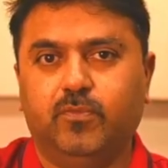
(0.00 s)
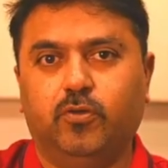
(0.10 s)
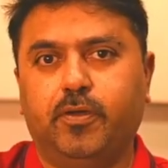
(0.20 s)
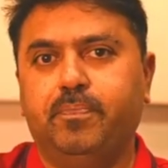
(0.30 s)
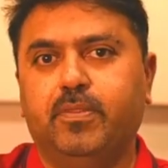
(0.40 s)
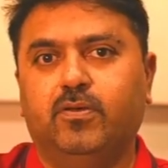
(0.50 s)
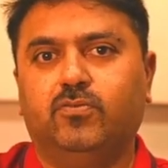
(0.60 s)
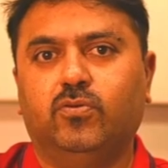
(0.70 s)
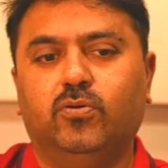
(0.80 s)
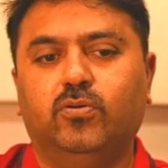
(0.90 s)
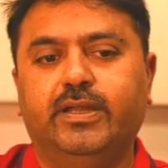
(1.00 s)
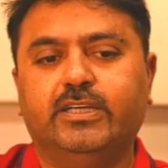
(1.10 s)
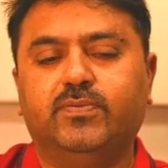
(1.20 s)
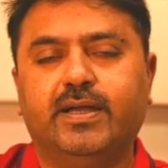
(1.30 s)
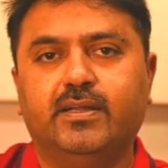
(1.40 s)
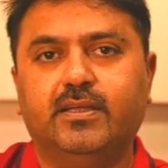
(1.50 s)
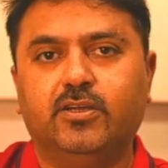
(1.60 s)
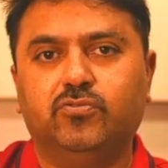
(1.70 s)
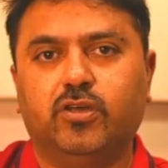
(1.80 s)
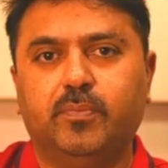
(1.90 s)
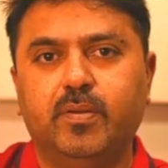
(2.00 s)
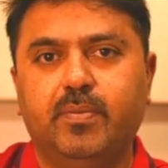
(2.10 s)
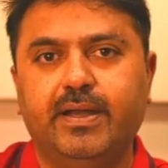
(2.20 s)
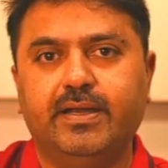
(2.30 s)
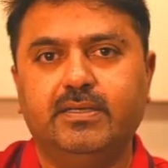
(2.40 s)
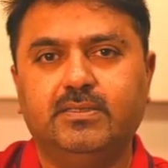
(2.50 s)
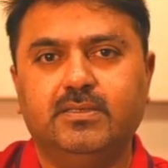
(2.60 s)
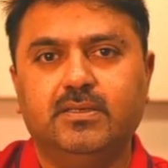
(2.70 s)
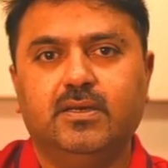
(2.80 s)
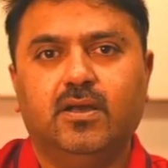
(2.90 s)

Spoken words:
Okay, so next factor that is to keep in mind is,